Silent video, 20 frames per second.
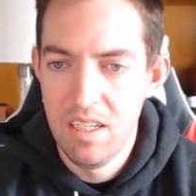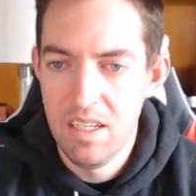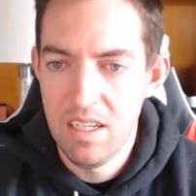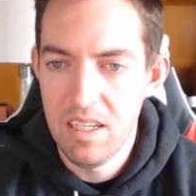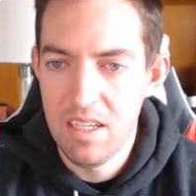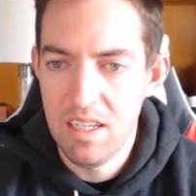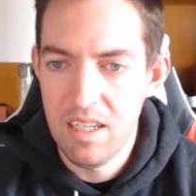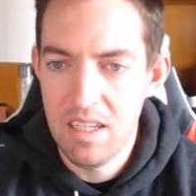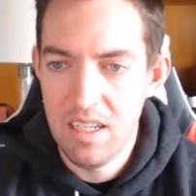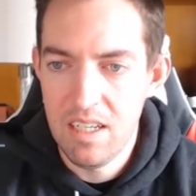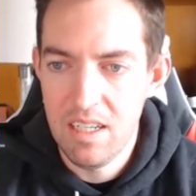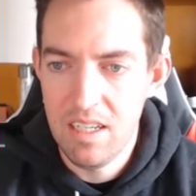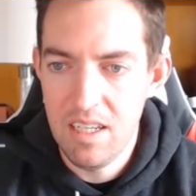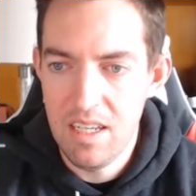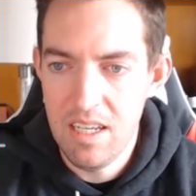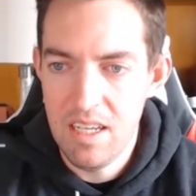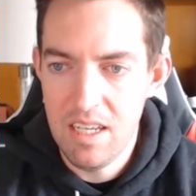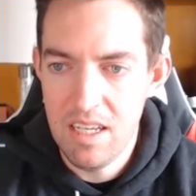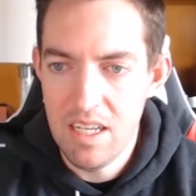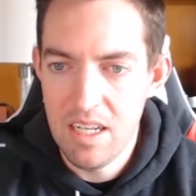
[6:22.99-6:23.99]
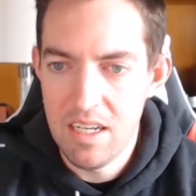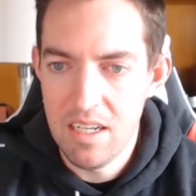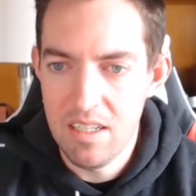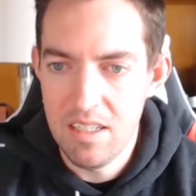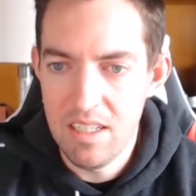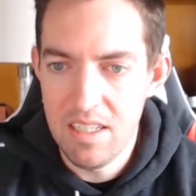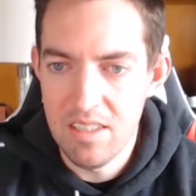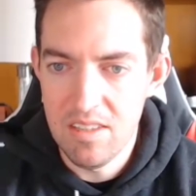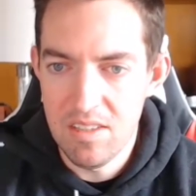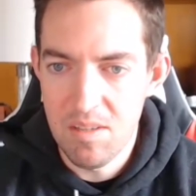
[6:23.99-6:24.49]
and it
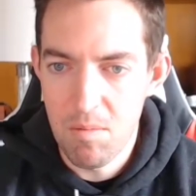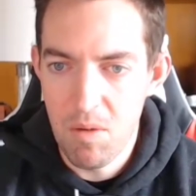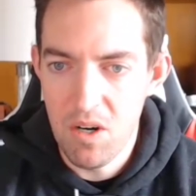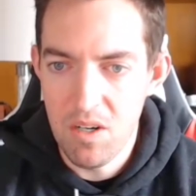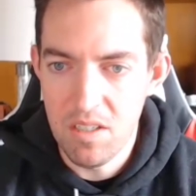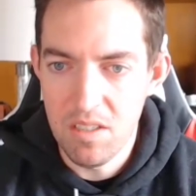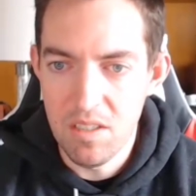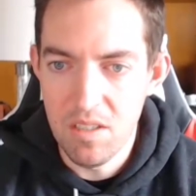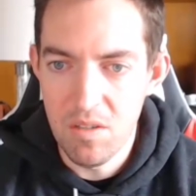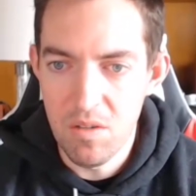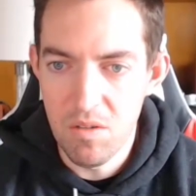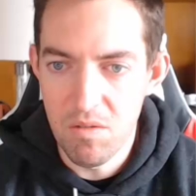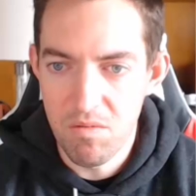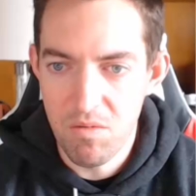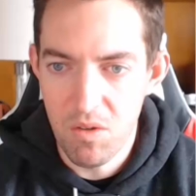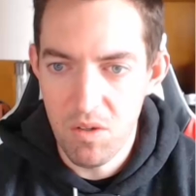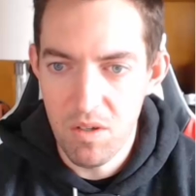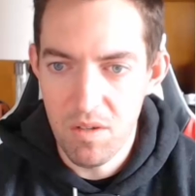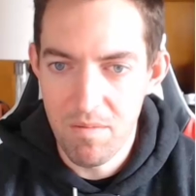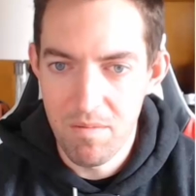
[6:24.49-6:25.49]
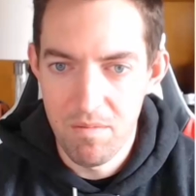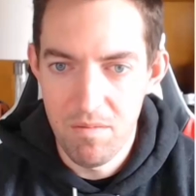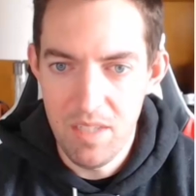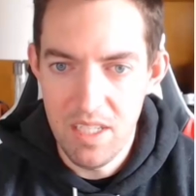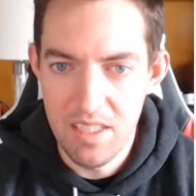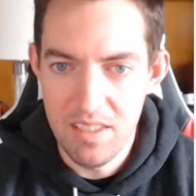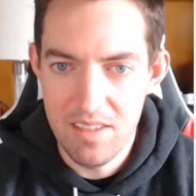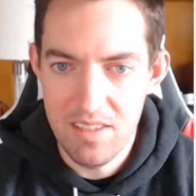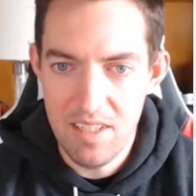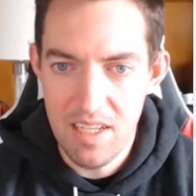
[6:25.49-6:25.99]
needs the party to do it for him
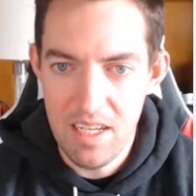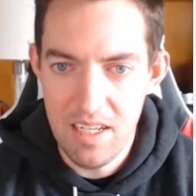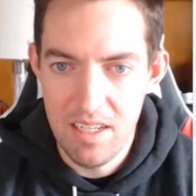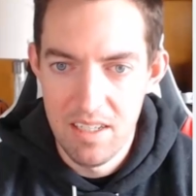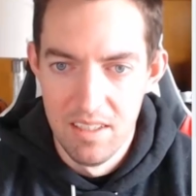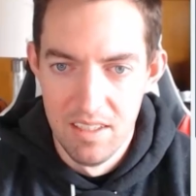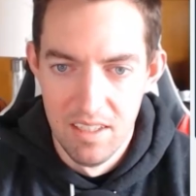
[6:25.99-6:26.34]
instead.